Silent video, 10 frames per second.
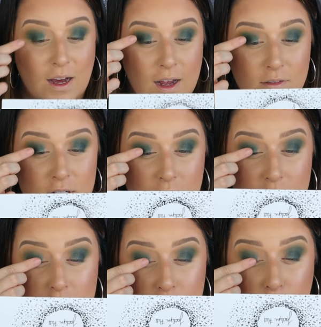I haven't done
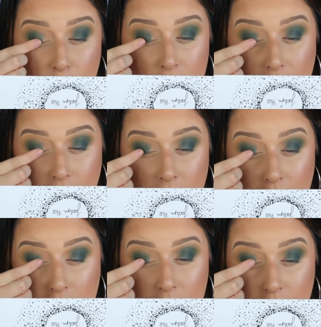a smoky
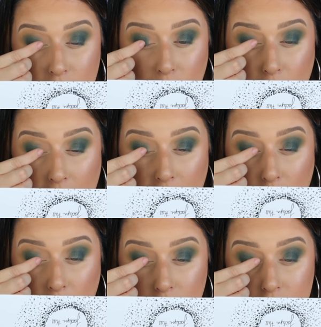eye,
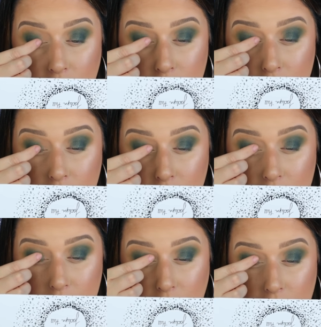wow, a
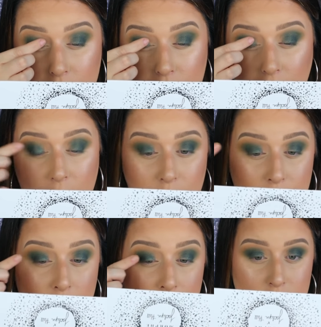long time.
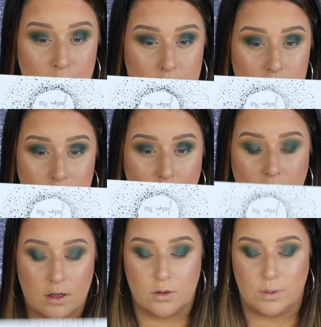Especially
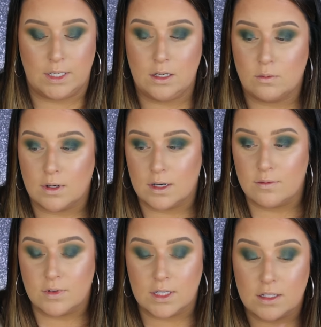not a green one. I'm
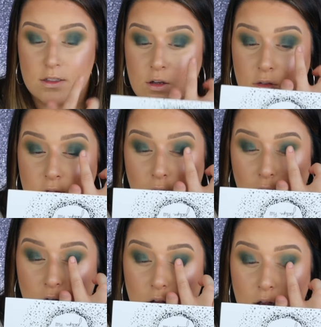feeling so
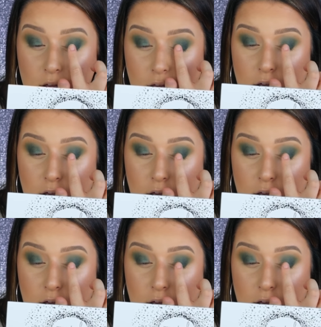fall.